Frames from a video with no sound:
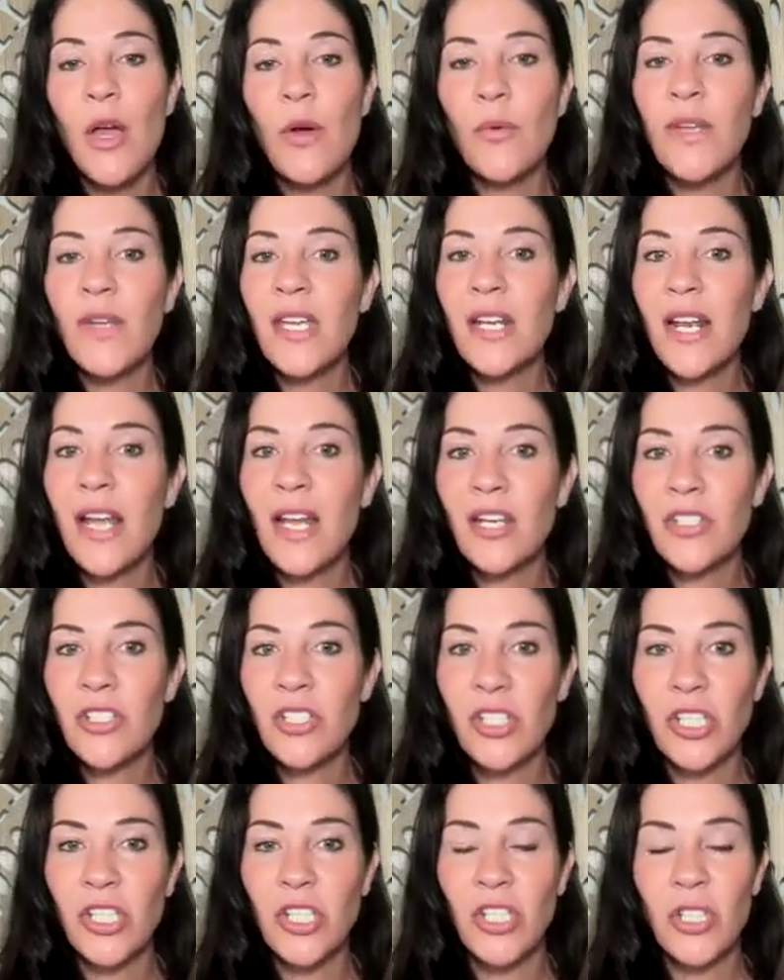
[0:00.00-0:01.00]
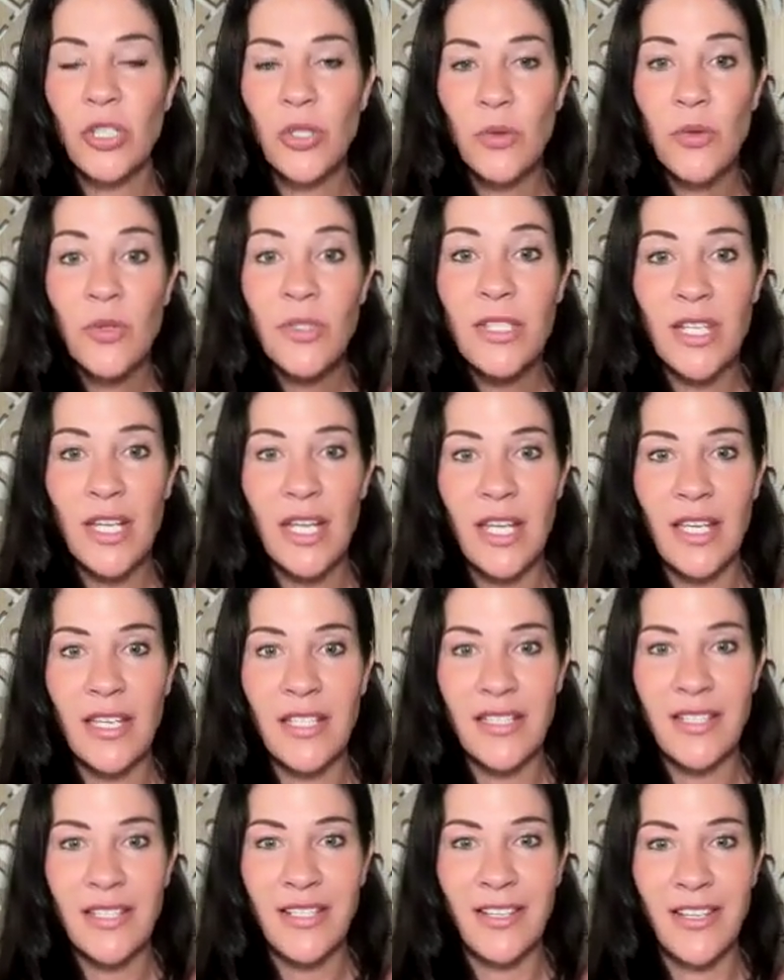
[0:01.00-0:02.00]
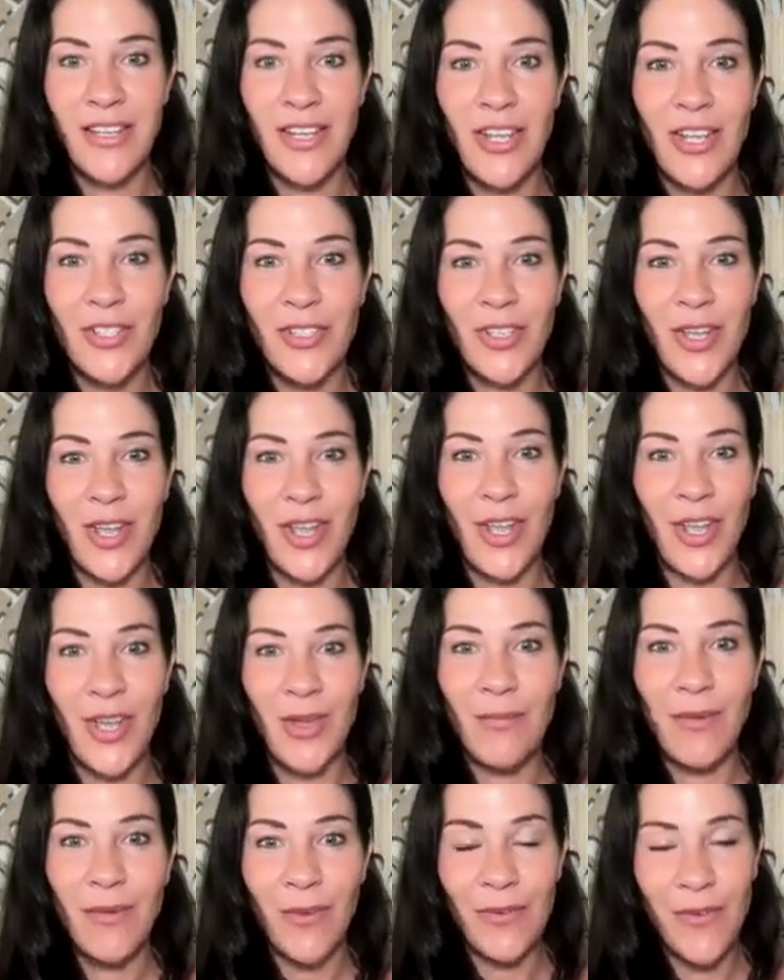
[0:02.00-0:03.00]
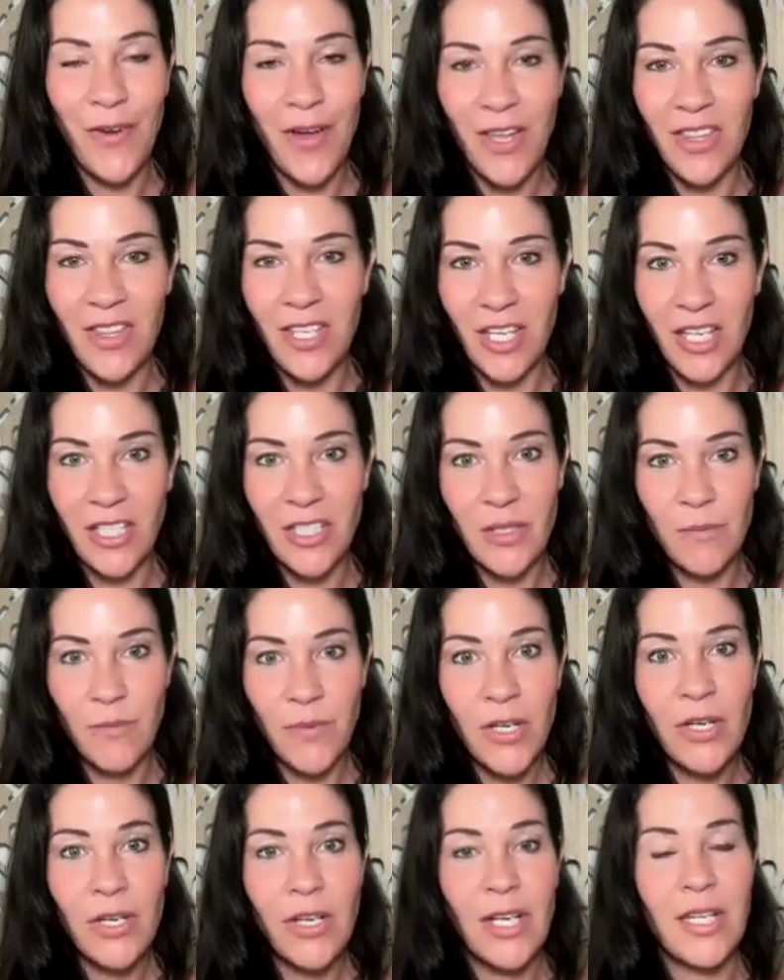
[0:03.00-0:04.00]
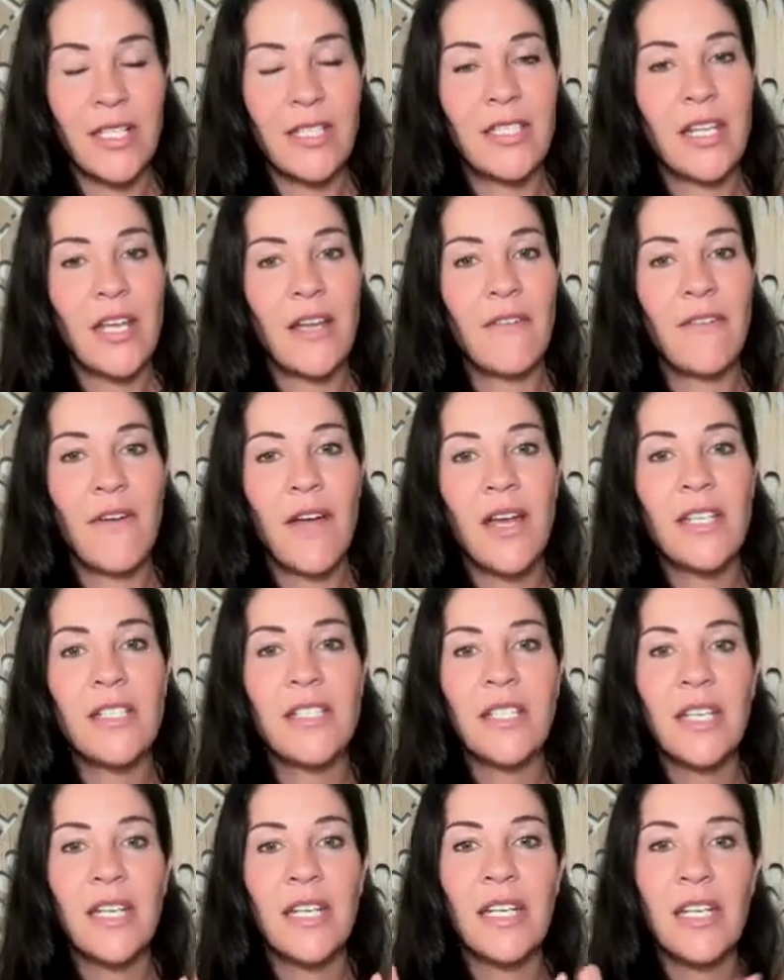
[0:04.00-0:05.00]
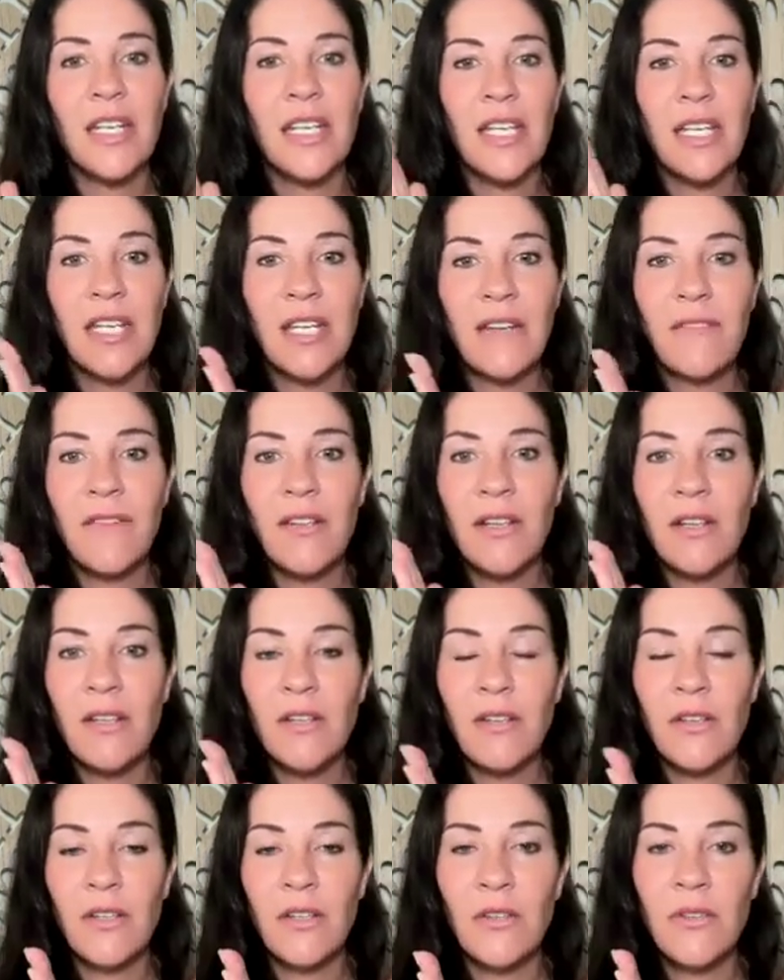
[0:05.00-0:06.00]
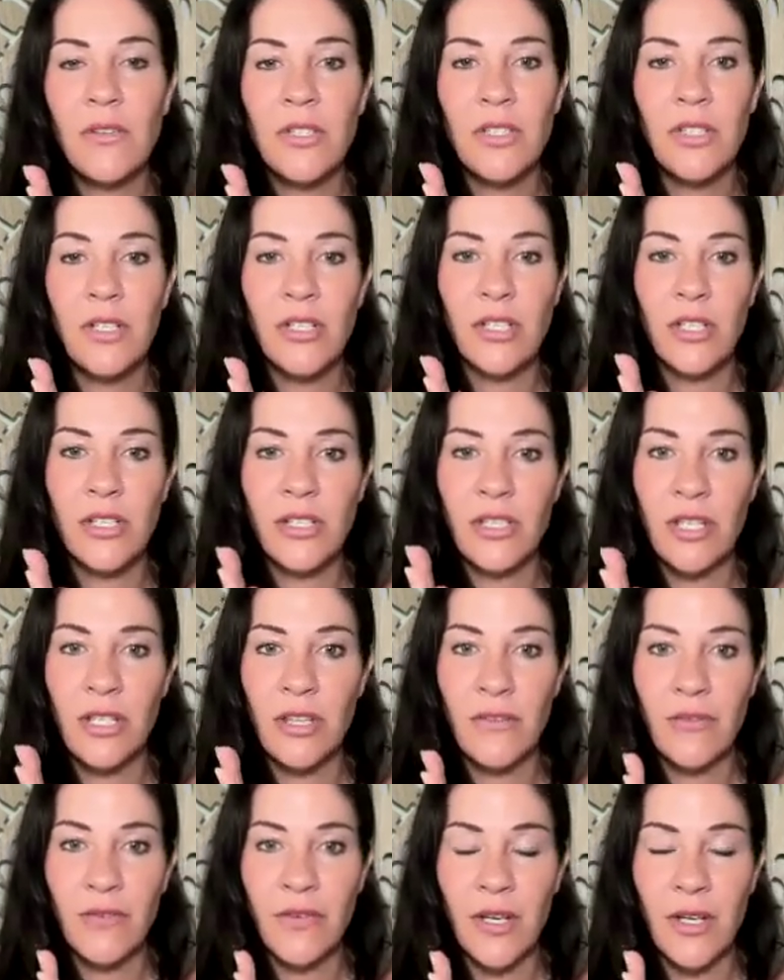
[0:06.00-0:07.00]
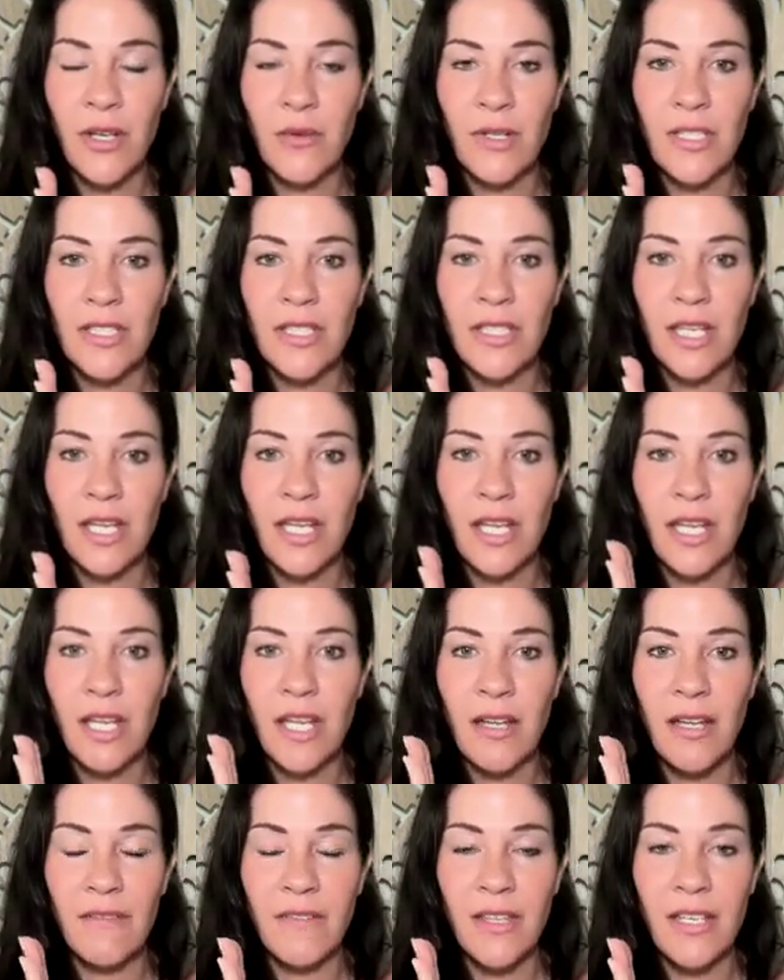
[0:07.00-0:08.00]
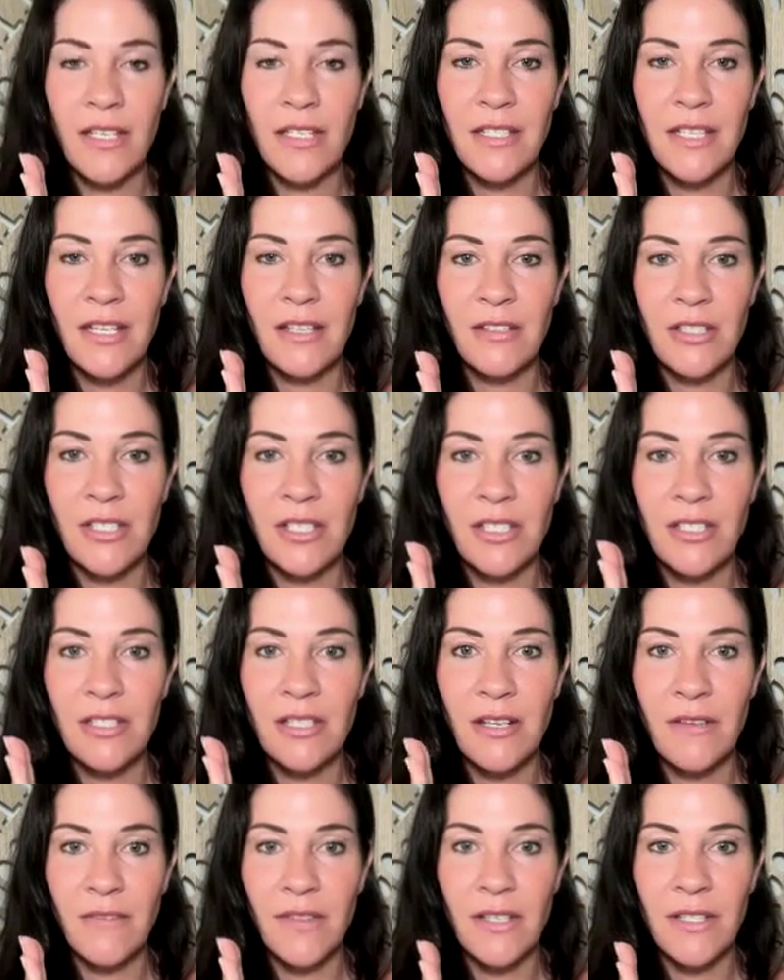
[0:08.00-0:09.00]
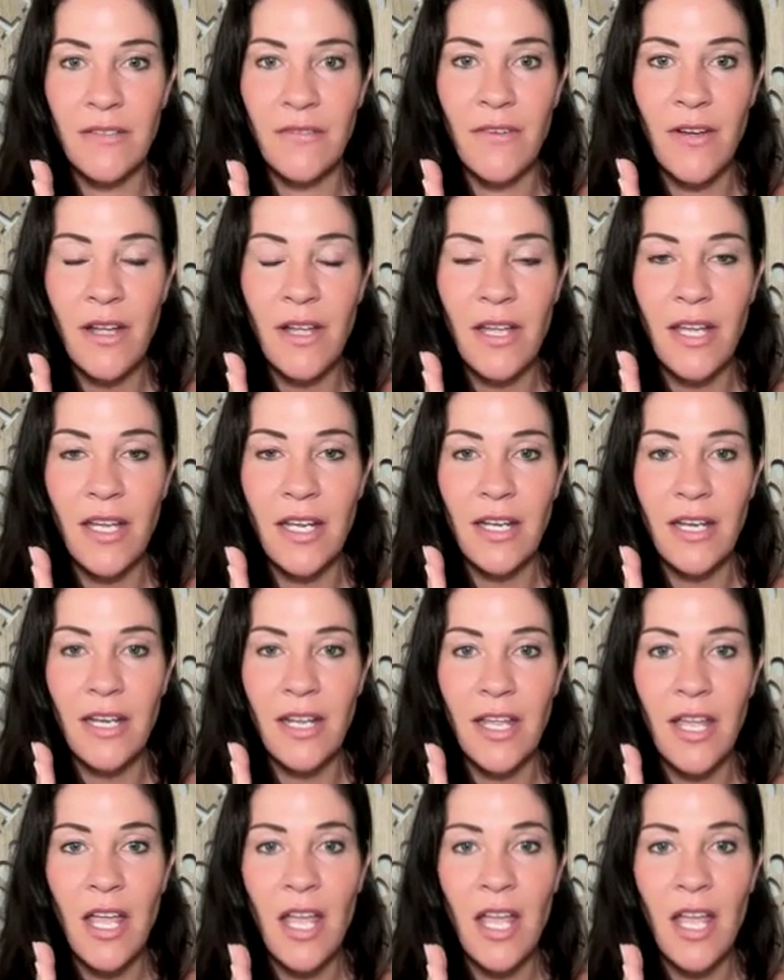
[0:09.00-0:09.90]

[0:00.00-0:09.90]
we can actually use it to amplify the experience of us getting even closer to the frequency of the intelligence of the divine.